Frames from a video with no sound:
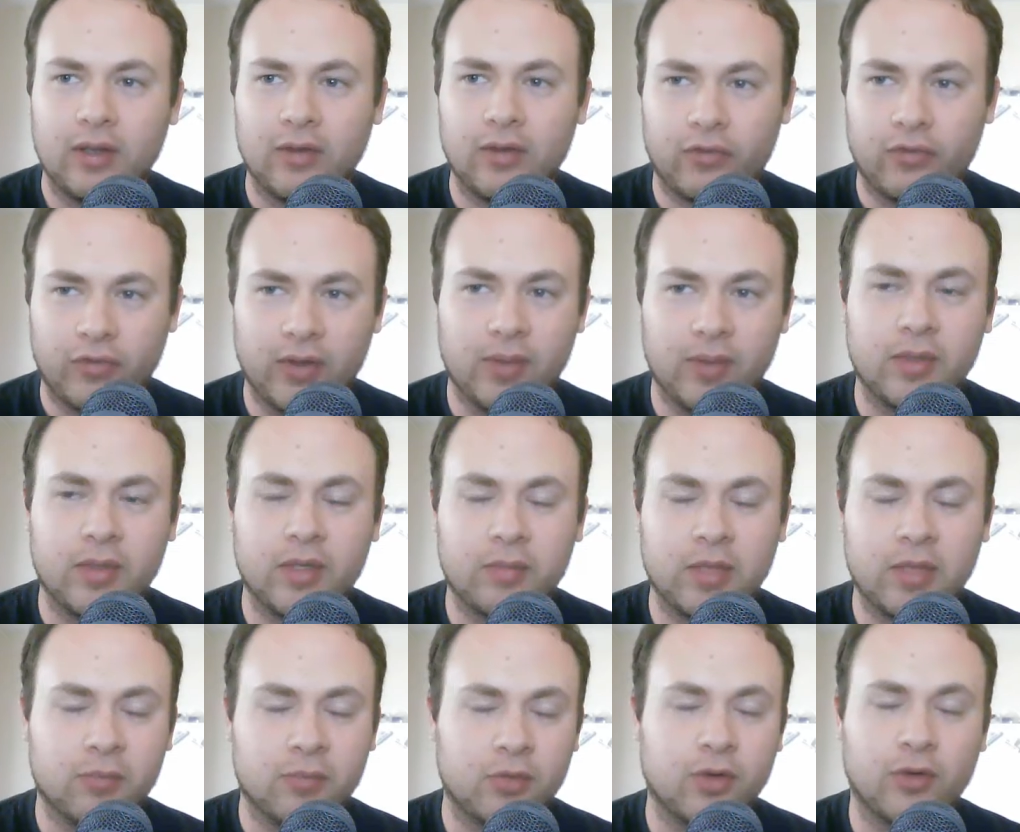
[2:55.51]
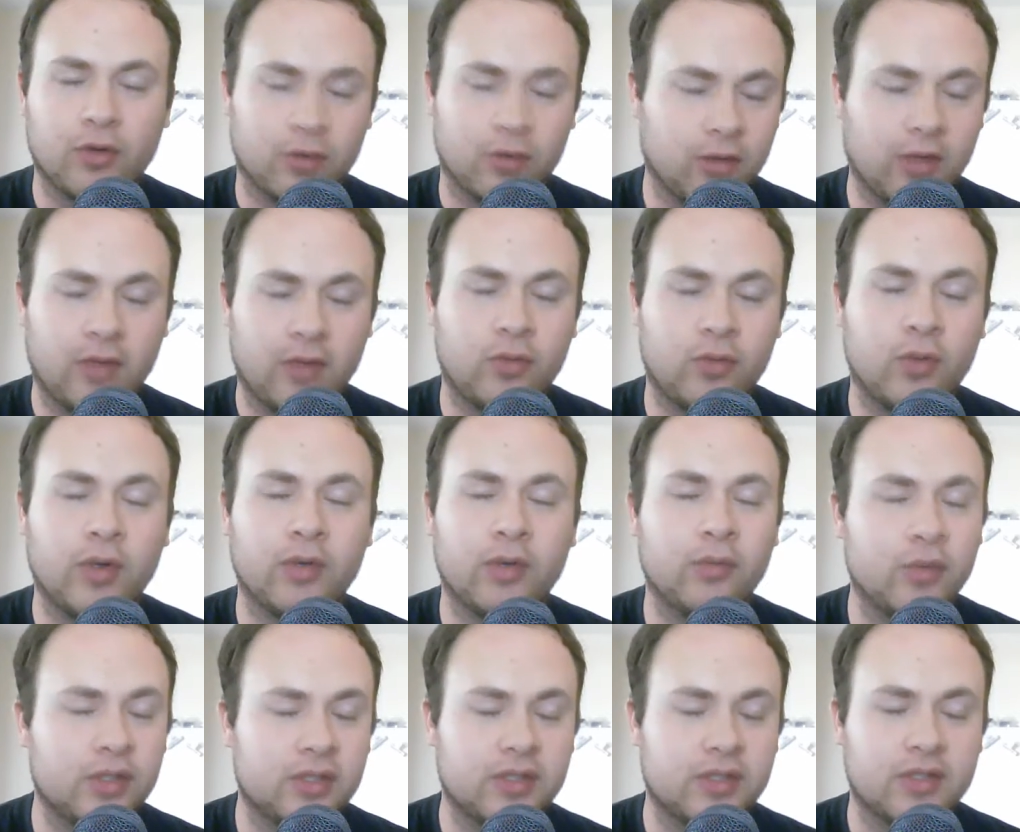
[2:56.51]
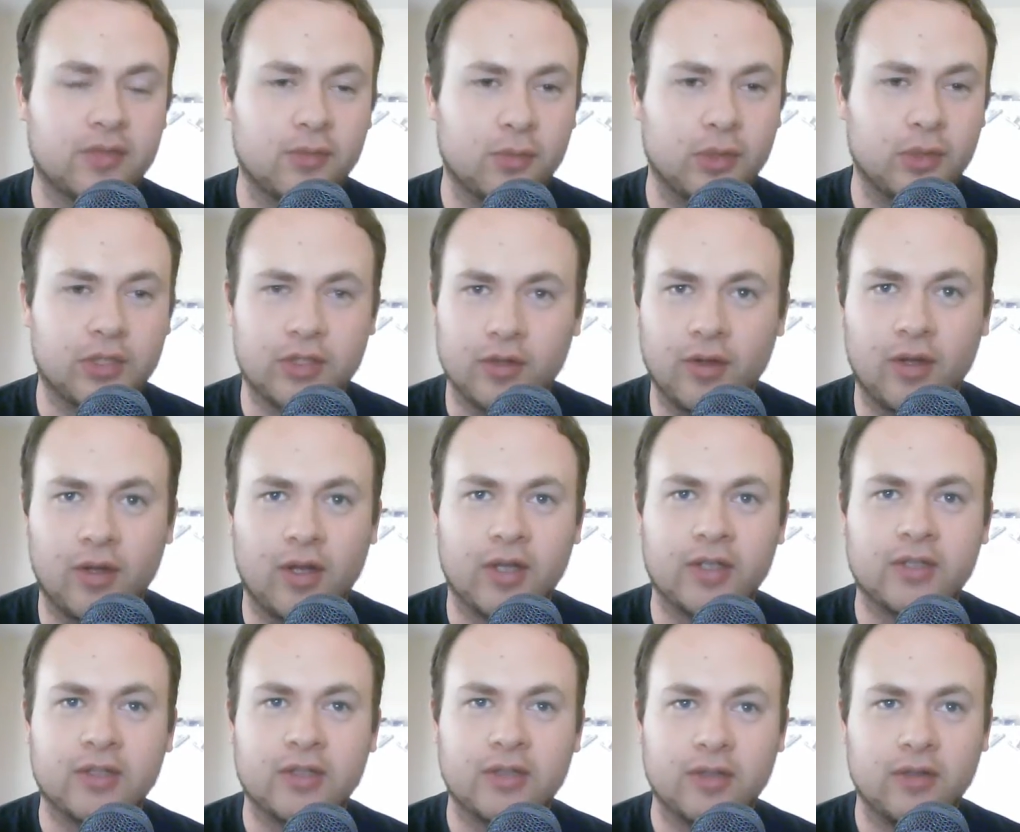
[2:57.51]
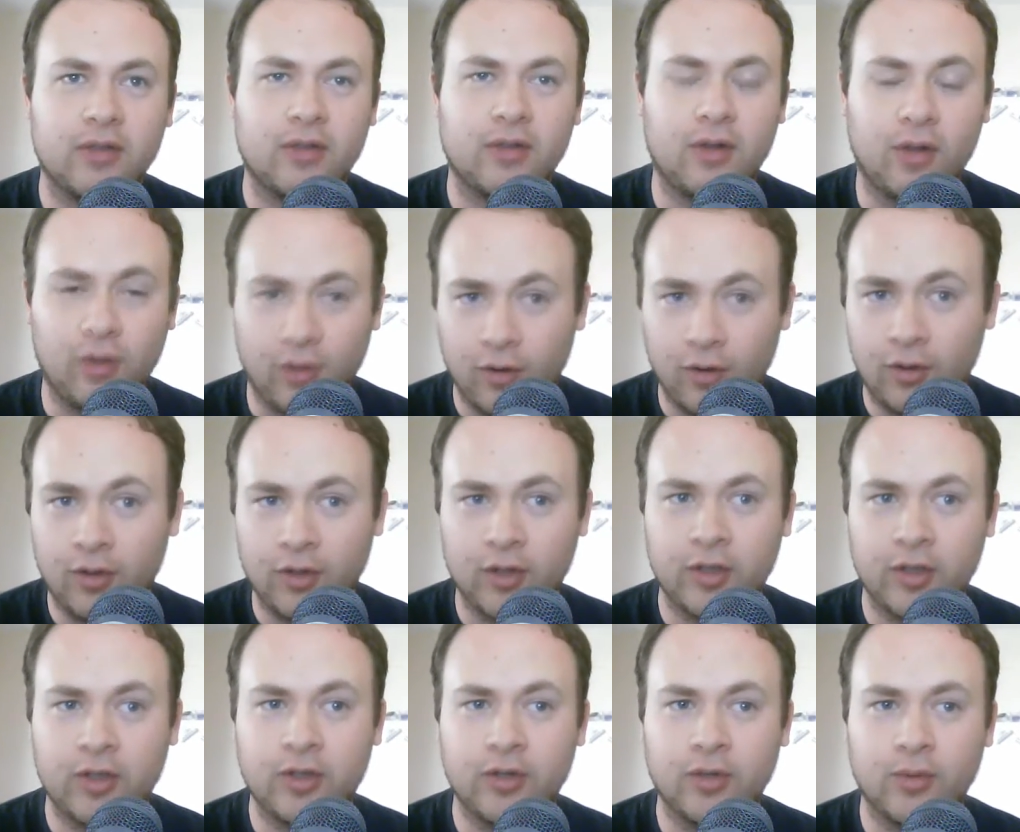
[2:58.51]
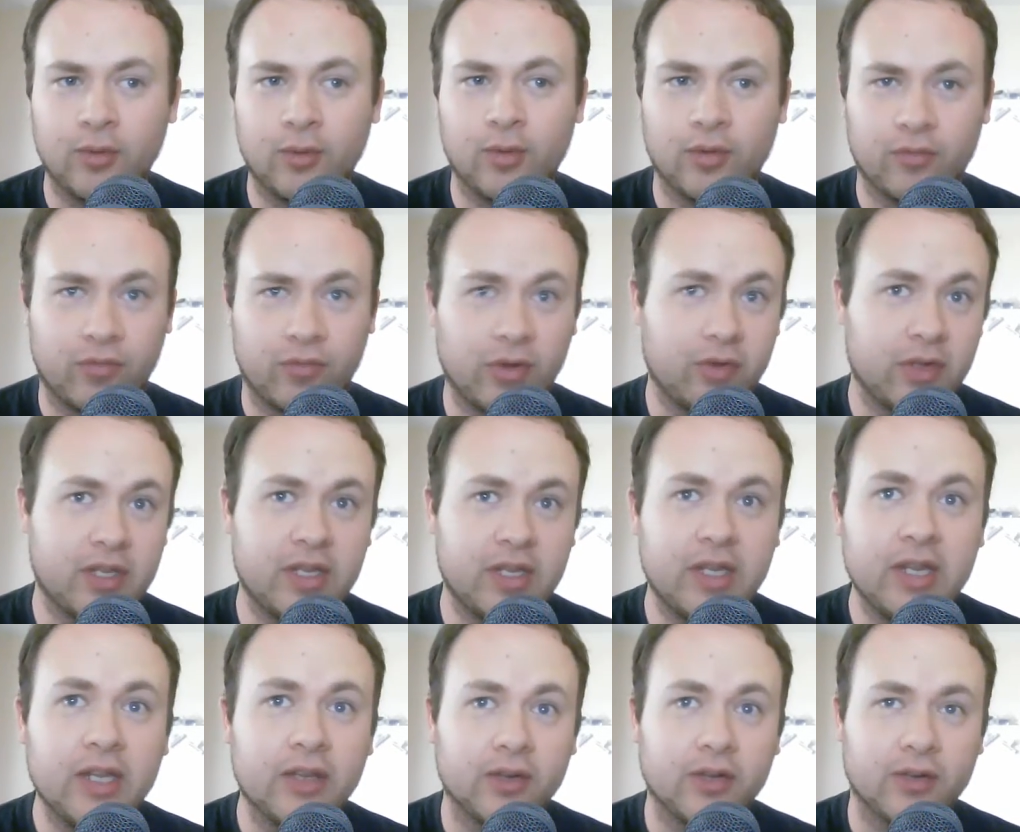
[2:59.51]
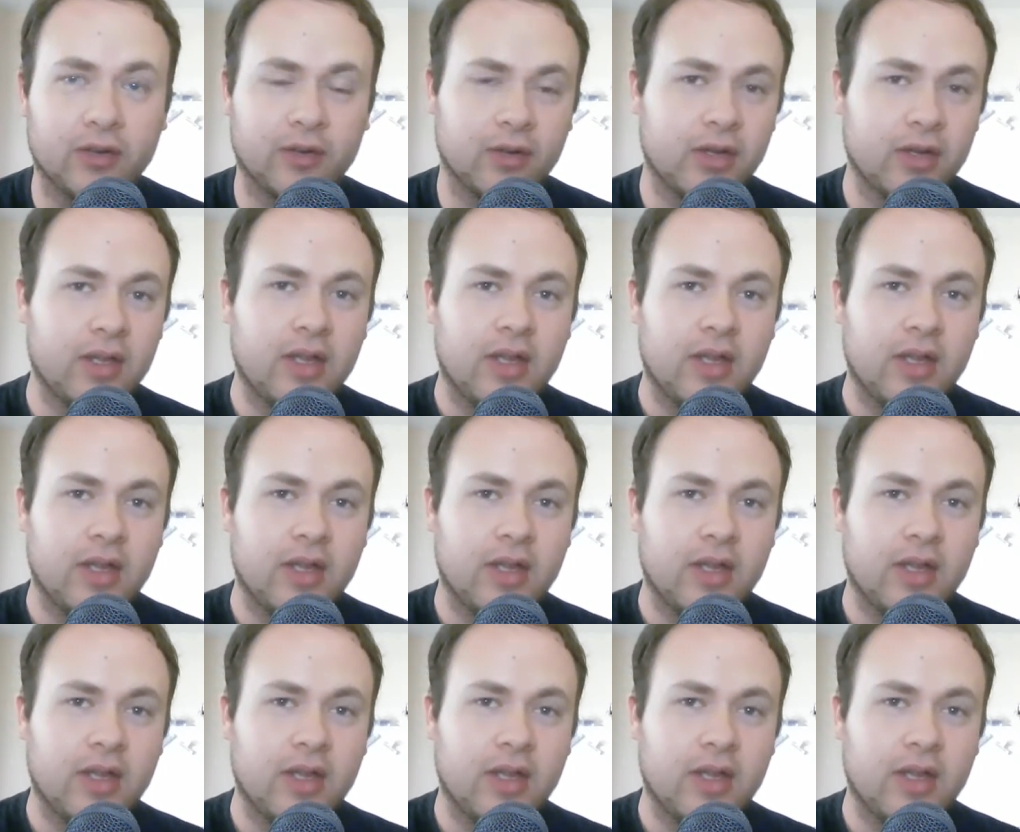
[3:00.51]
a family member or a loved one was was lost on or very near